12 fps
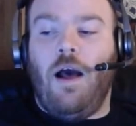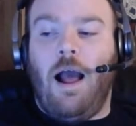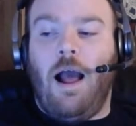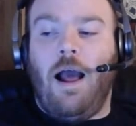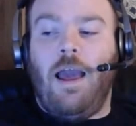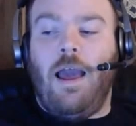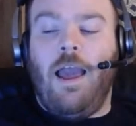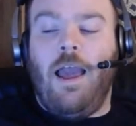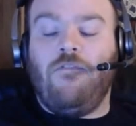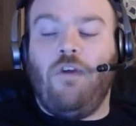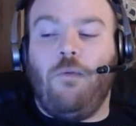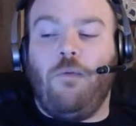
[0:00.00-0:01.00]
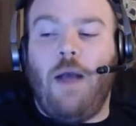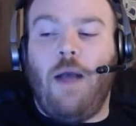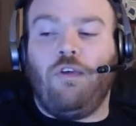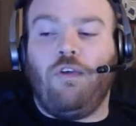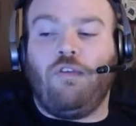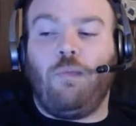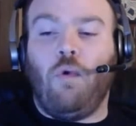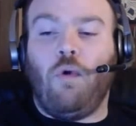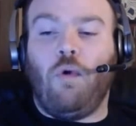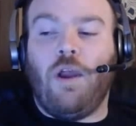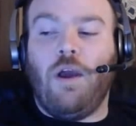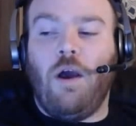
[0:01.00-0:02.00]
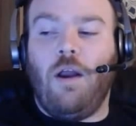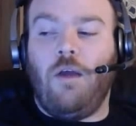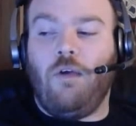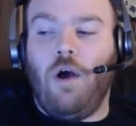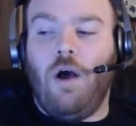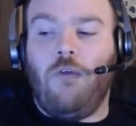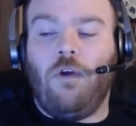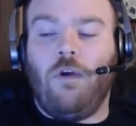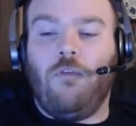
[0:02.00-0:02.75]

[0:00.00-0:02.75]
I have no problem with exploring another offer